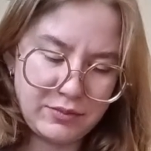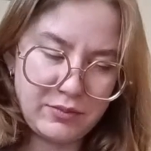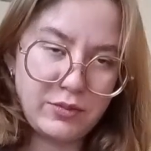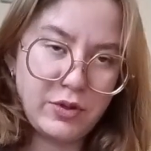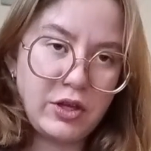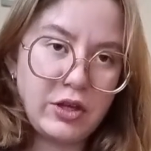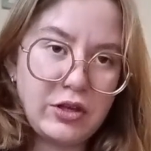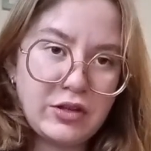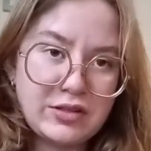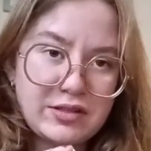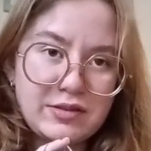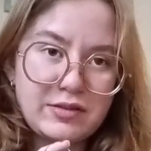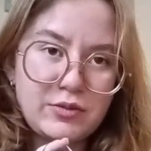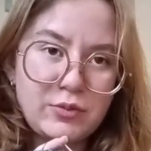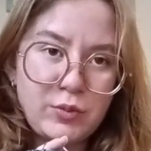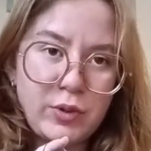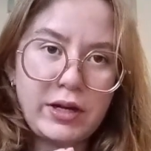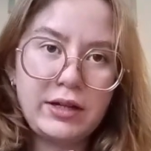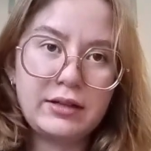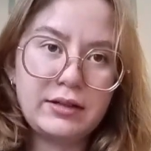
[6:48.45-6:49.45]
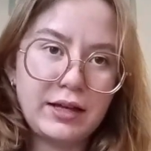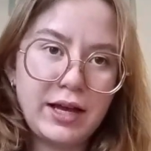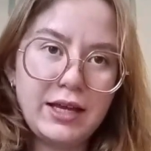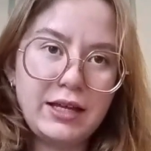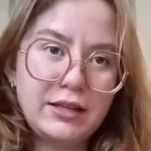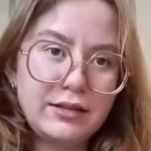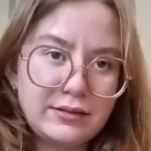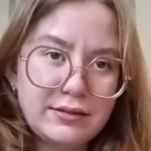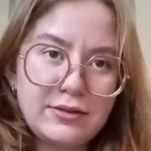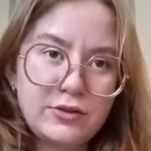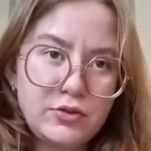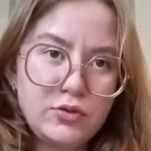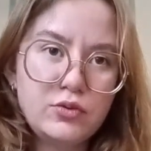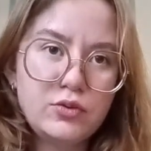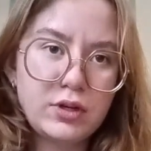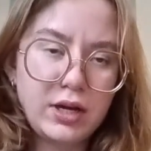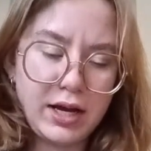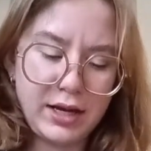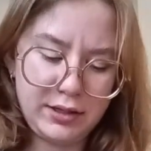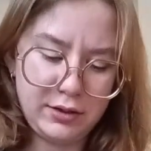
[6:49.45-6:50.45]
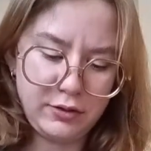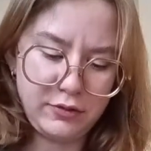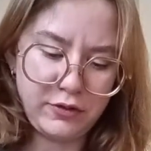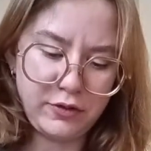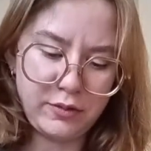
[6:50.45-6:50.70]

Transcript: because, well, I do kind of